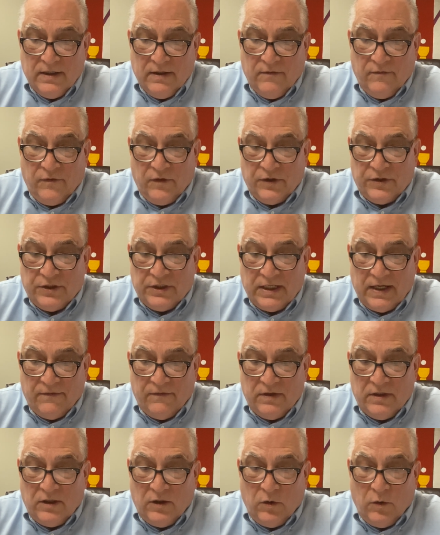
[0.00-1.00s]
Verse
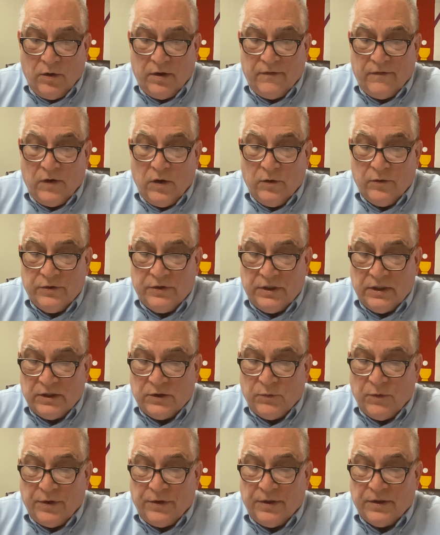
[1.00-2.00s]
7, the Lord of hosts is
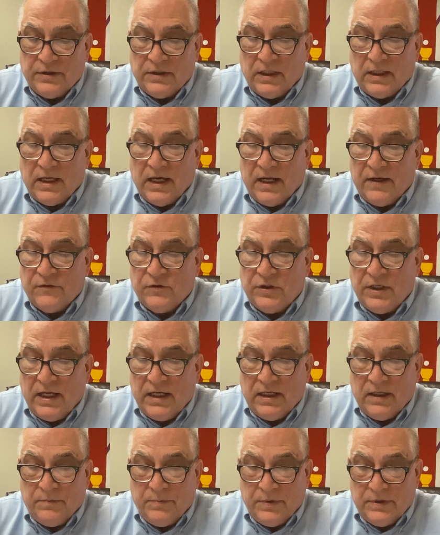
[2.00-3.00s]
with us, the God of
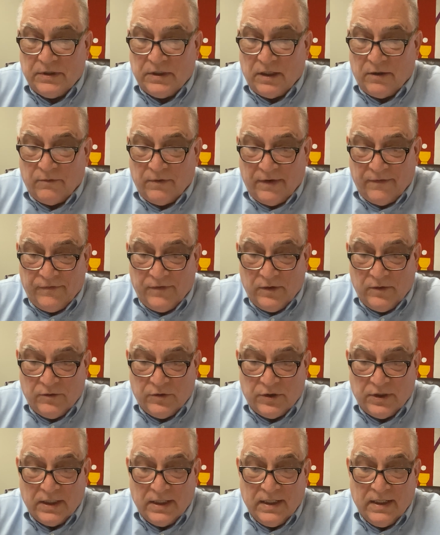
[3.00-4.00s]
Jacob is our
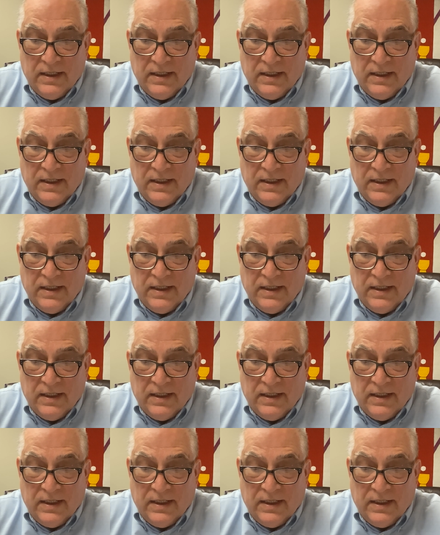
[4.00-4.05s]
refuge.